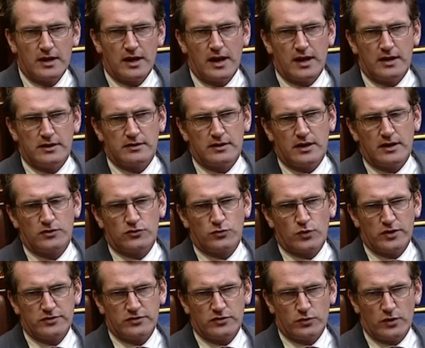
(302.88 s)
in
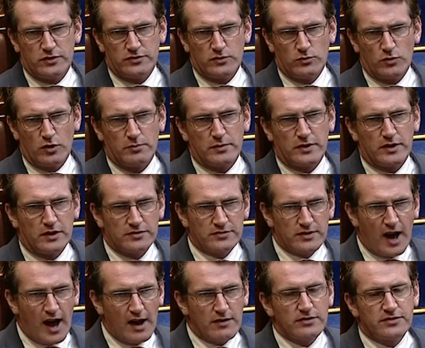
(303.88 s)
2021? Because
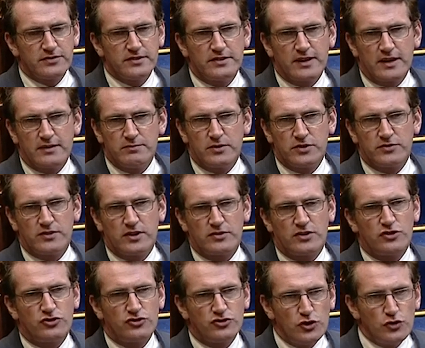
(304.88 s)
obviously they've missed out a
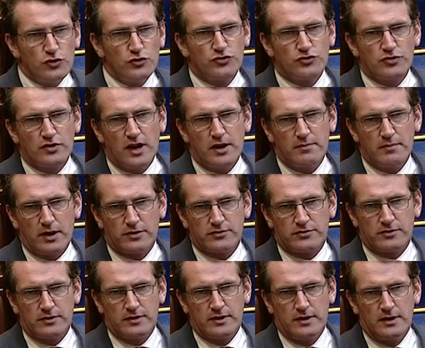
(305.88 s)
huge
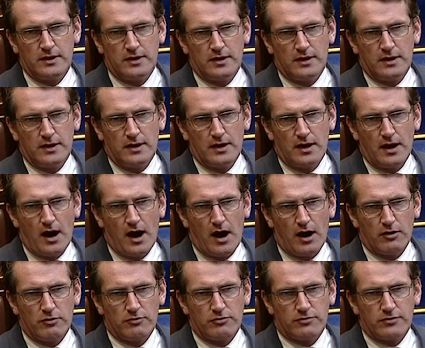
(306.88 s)
amount
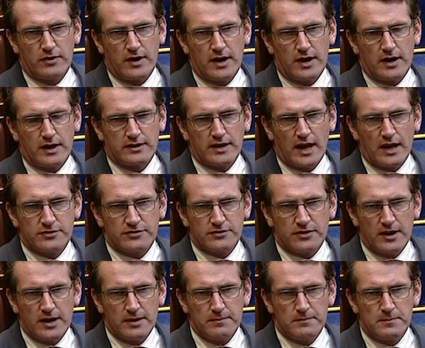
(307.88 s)
of class
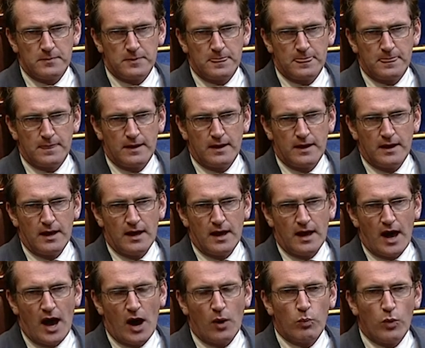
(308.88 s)
time.
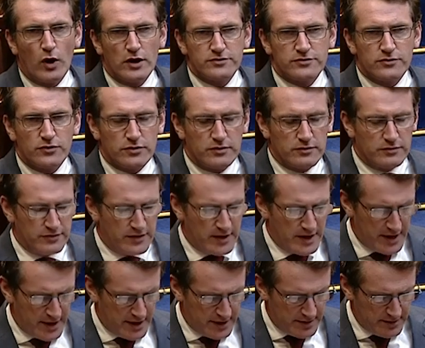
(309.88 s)
And what sort of
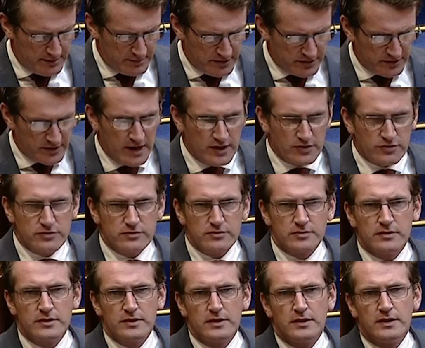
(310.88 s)
mitigation
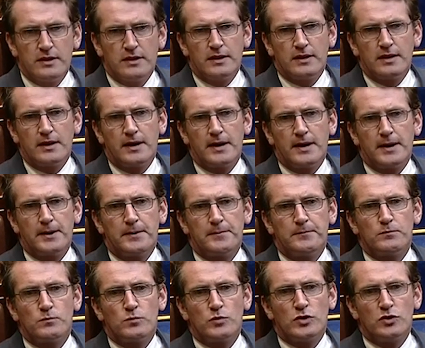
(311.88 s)

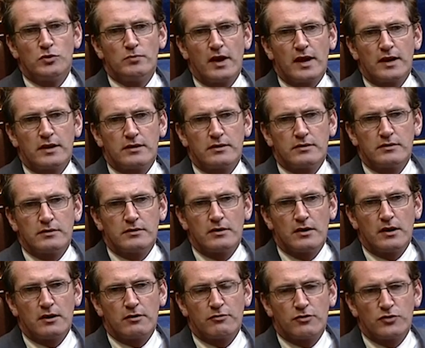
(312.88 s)
will you make
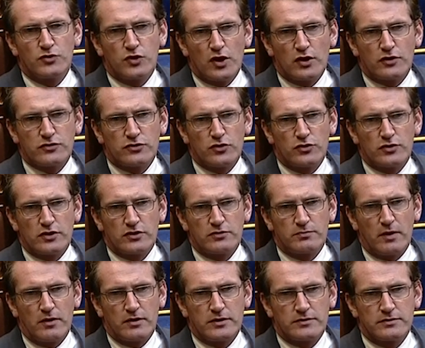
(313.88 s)
for their school
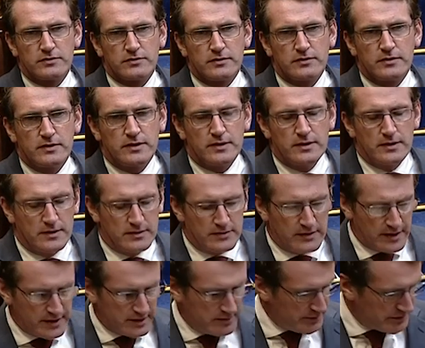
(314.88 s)
experience?
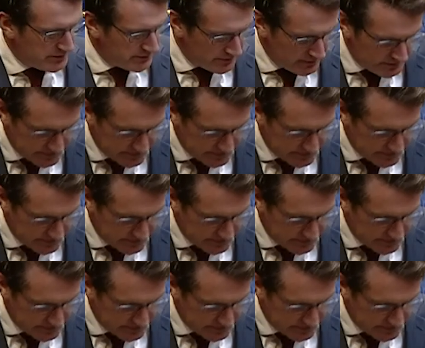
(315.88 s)
Thank you, Minister.